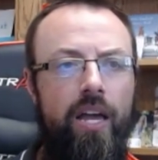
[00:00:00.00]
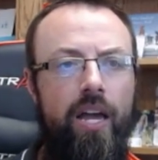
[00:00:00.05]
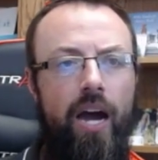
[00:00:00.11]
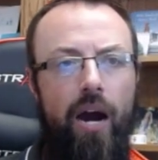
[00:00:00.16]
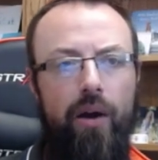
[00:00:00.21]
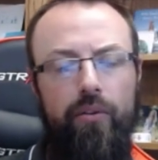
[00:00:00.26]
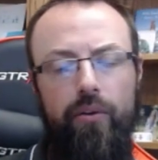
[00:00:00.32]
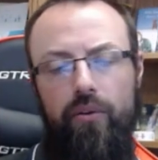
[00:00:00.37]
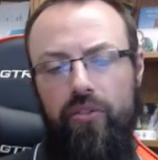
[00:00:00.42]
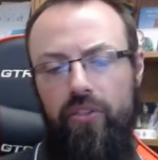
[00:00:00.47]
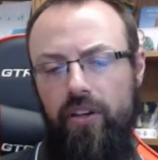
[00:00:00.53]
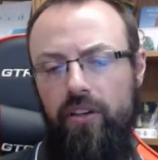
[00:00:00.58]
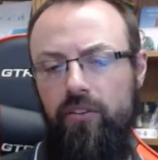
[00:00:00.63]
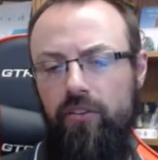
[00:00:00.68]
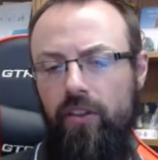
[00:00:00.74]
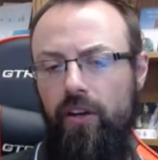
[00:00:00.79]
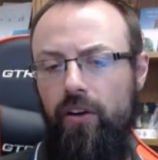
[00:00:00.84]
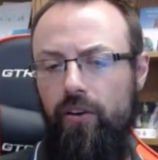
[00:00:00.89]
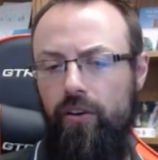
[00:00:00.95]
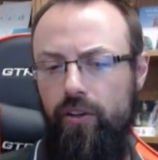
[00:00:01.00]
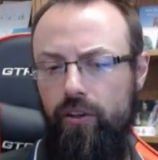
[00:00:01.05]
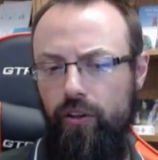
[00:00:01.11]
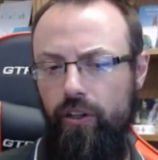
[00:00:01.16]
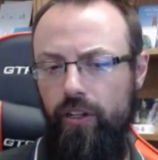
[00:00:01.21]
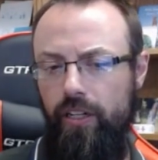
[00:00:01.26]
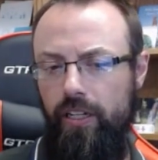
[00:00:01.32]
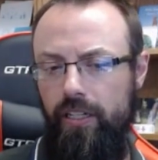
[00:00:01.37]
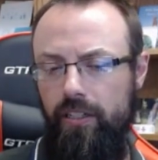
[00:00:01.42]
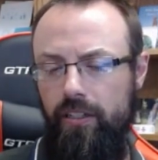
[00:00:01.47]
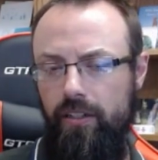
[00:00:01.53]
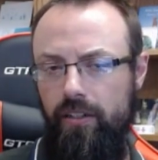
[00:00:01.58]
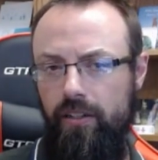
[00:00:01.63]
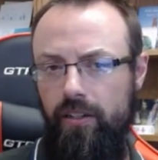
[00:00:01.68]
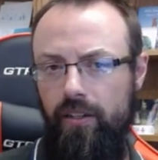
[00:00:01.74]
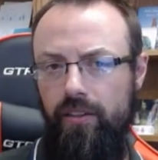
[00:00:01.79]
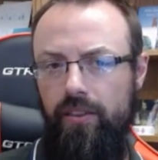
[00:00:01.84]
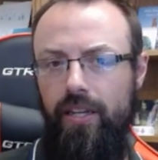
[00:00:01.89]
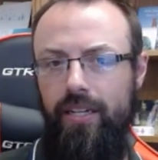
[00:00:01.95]
are there things that are good
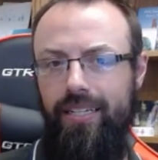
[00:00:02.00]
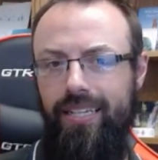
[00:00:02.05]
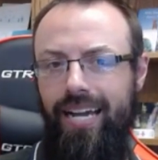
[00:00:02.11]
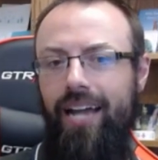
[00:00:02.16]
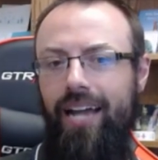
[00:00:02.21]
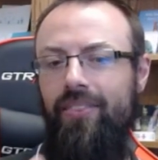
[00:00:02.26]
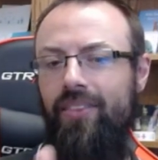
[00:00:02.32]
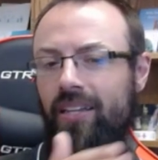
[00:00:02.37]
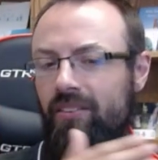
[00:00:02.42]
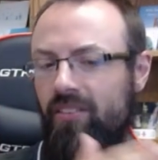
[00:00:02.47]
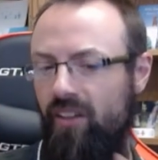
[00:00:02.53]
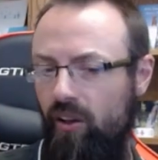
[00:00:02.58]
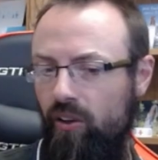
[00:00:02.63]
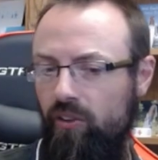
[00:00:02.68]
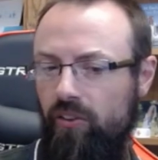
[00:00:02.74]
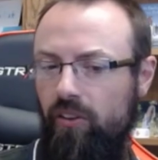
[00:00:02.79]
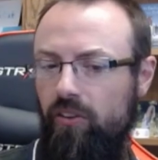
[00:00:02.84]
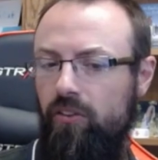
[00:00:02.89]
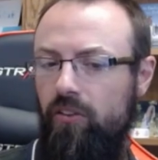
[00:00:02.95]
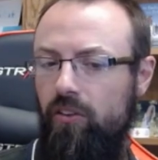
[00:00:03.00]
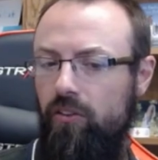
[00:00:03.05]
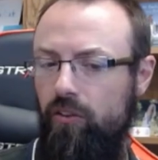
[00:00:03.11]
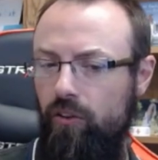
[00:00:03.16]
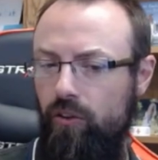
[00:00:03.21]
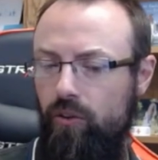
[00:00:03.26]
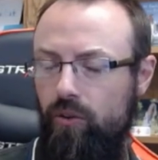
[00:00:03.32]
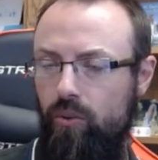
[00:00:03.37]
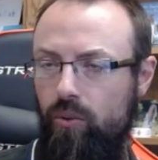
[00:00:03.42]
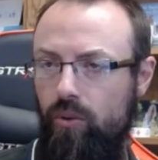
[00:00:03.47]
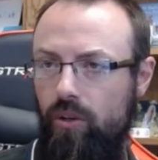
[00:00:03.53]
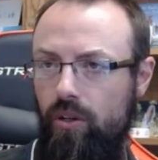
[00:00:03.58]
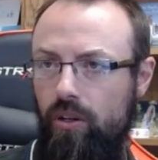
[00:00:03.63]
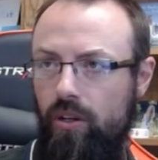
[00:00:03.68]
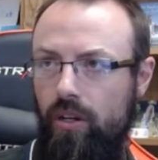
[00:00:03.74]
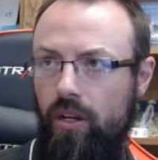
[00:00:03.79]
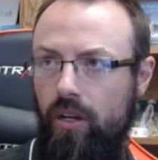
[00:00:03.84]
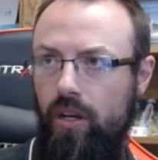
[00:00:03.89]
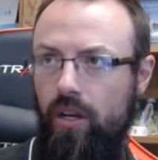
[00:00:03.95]
that God then tells us to do?
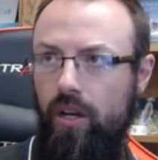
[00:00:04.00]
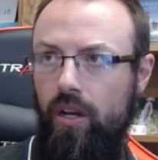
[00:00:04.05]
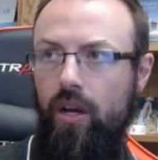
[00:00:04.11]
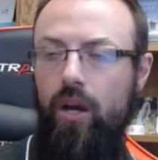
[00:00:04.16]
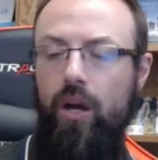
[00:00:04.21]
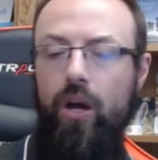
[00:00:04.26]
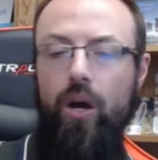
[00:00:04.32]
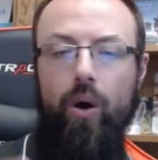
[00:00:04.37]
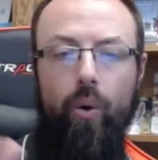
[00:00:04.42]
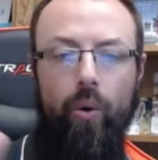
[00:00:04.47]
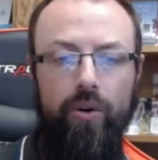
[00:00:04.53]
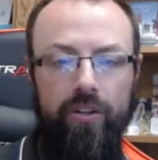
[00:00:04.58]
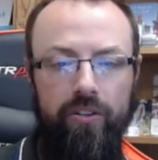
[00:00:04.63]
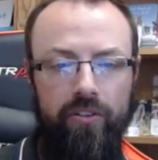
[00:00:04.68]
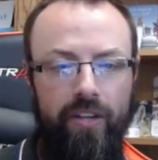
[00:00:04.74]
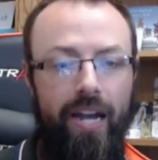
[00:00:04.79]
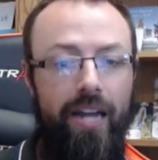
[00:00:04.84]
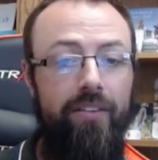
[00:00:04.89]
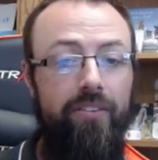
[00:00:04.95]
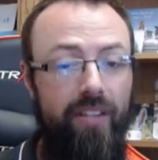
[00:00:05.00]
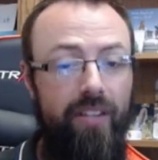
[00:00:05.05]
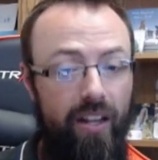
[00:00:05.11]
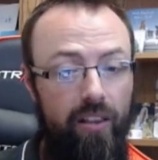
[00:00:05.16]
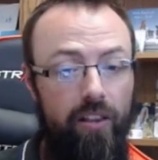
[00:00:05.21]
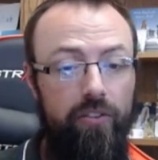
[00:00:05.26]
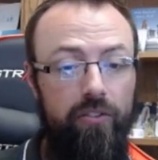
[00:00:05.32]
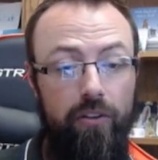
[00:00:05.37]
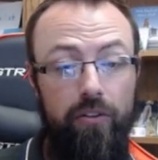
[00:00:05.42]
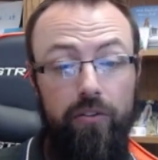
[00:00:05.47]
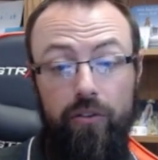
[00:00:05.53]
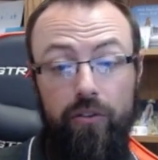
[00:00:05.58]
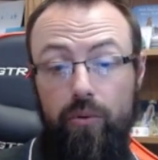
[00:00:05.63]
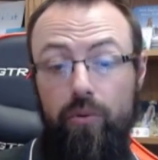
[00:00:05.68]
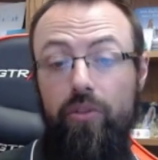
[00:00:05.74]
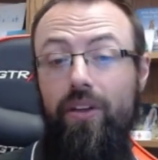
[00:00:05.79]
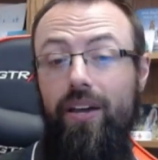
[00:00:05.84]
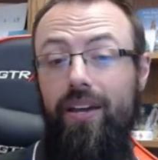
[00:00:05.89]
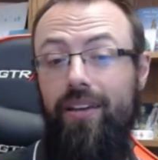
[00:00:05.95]
Or does God tell us to do
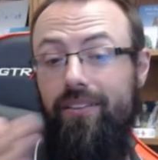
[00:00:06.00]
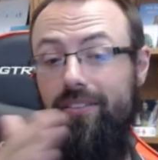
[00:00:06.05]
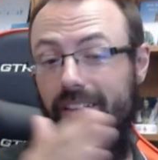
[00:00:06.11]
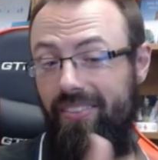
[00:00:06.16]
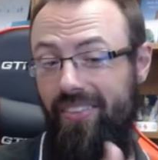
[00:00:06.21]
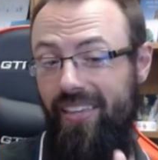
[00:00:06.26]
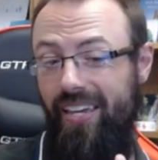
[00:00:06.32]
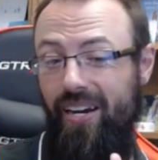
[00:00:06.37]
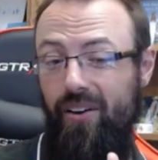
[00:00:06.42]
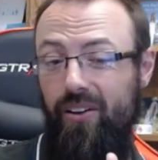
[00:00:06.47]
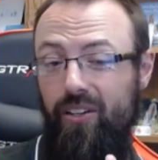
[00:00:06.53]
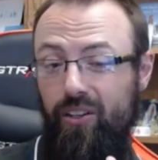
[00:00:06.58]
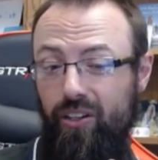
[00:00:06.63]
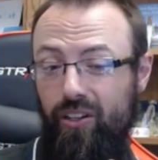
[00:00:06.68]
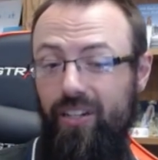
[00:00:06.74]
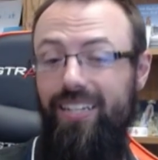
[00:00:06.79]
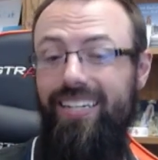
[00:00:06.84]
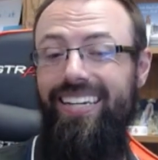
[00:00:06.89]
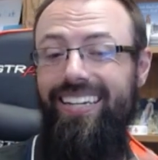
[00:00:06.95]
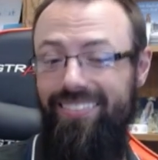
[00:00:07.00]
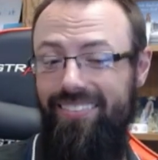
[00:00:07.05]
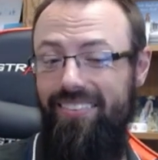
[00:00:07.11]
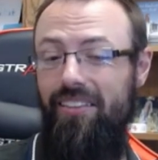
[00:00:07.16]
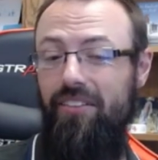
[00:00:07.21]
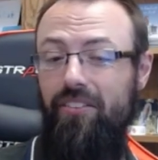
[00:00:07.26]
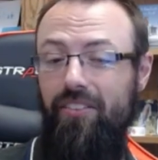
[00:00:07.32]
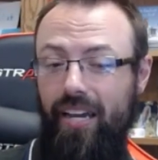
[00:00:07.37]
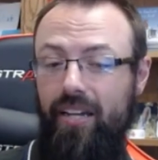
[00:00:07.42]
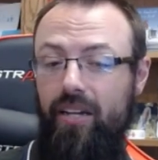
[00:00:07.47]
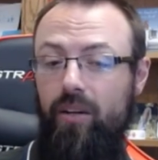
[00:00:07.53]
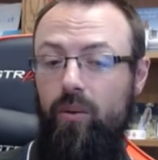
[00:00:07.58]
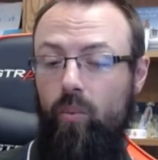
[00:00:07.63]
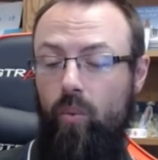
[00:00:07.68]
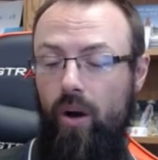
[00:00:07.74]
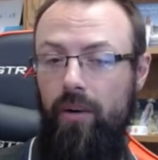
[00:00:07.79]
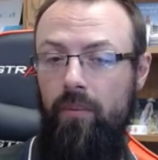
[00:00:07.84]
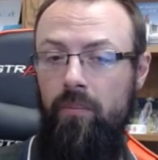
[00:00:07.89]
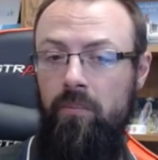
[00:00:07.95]
things and they are good? It's the second
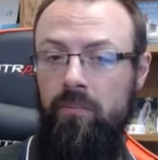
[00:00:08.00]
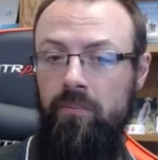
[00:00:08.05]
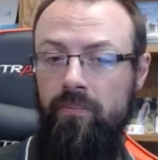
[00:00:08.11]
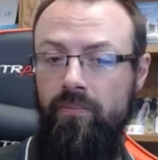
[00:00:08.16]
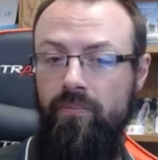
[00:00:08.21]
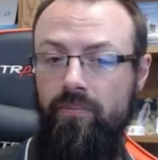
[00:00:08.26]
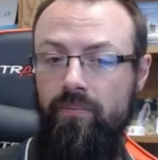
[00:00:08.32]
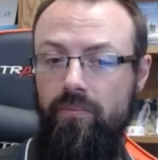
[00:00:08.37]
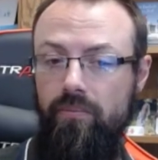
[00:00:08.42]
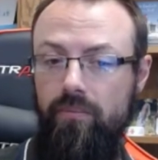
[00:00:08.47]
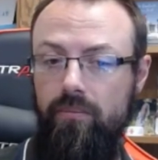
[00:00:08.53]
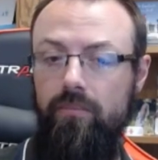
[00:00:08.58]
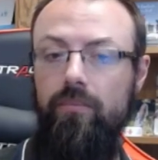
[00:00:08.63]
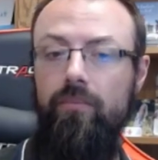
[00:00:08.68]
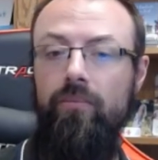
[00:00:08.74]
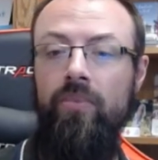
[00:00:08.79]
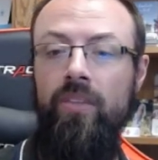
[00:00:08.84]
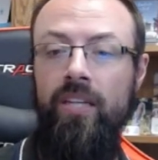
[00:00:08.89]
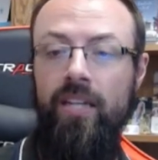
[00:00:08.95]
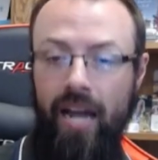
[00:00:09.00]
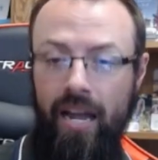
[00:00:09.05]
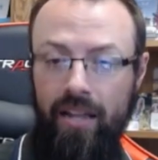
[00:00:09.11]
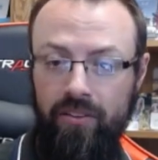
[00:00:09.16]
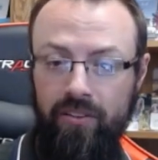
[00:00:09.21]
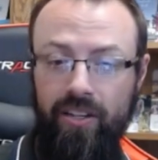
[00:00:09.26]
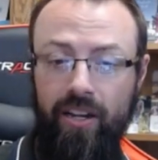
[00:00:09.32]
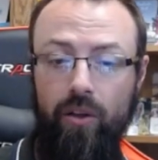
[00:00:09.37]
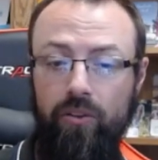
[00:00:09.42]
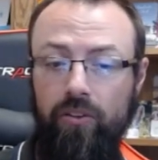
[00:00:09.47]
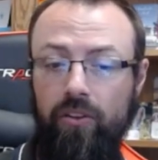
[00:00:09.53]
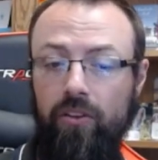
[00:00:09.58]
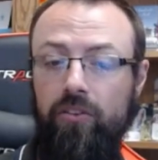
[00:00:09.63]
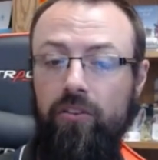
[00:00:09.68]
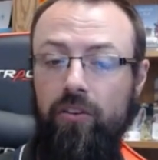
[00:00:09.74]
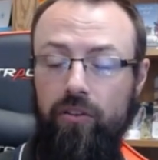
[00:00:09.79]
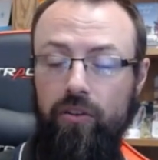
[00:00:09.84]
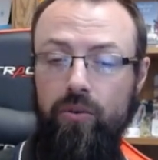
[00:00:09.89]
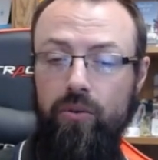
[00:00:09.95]
one. God tells us
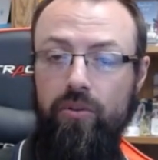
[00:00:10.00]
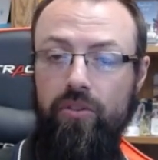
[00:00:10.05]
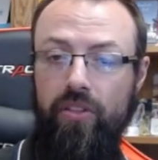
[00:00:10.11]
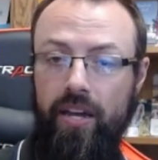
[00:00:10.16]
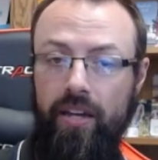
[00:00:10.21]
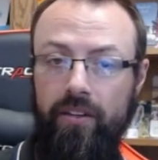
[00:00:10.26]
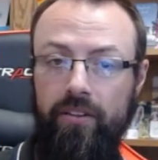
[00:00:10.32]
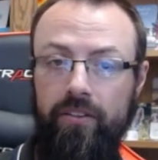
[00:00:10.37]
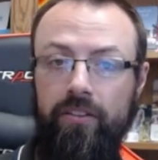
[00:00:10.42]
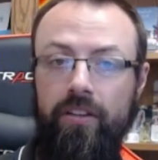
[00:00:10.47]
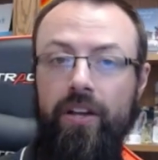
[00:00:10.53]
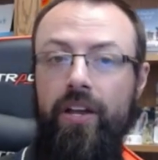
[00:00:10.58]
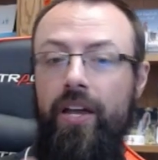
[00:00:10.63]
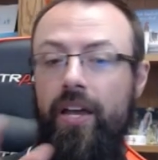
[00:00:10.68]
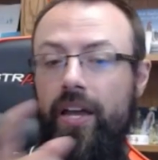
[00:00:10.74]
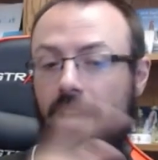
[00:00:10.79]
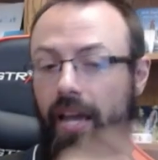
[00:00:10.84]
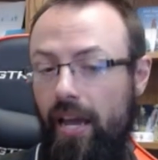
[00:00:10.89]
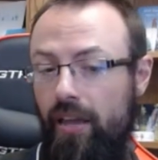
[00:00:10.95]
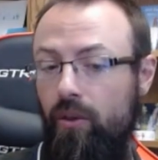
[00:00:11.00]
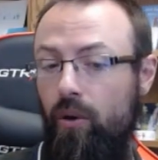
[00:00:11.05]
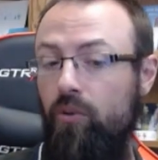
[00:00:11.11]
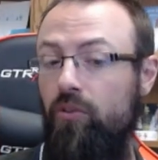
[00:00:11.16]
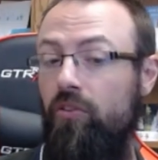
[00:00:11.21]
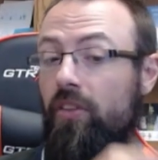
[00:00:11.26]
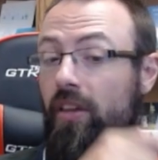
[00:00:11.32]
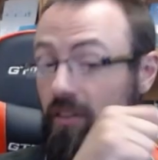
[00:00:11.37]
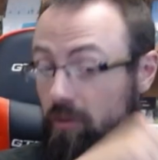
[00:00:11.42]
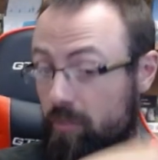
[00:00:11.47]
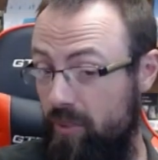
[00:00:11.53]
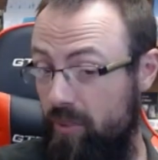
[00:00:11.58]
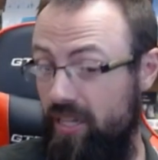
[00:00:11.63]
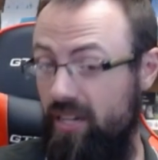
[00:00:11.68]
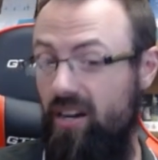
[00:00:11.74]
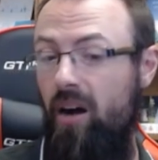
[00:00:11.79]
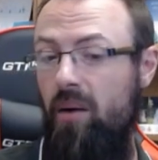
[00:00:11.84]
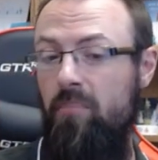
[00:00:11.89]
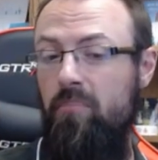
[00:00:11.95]
to do things, and those things
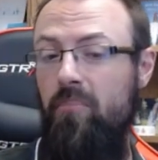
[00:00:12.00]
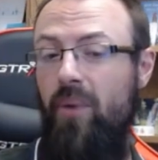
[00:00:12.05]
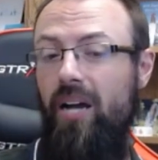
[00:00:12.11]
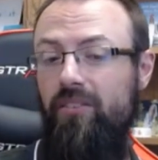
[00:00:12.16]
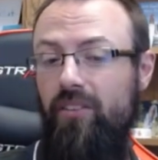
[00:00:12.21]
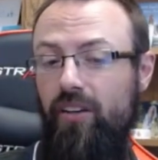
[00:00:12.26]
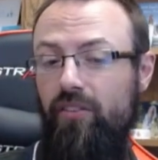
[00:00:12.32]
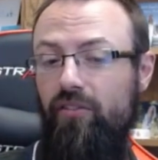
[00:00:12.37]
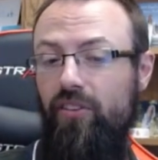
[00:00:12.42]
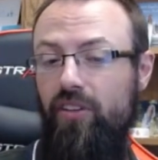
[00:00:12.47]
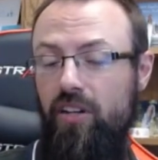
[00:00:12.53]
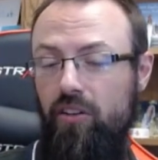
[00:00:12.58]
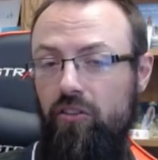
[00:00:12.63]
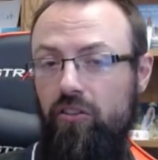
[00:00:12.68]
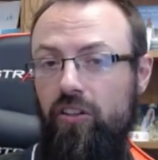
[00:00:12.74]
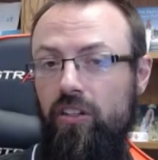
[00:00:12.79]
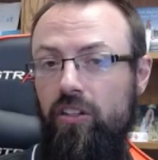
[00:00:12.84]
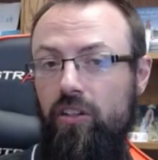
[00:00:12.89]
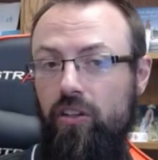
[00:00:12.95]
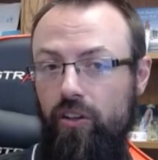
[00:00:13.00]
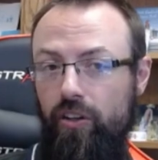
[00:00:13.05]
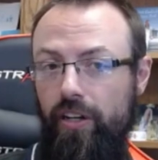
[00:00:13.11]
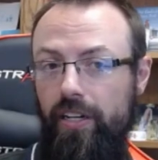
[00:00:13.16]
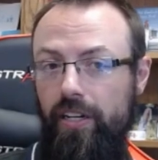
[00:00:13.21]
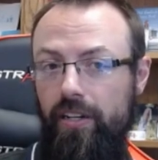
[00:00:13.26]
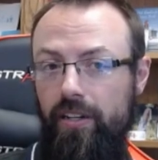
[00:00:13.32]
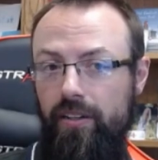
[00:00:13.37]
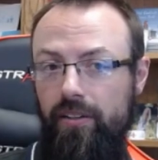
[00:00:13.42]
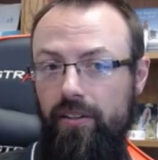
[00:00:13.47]
become, by definition, good.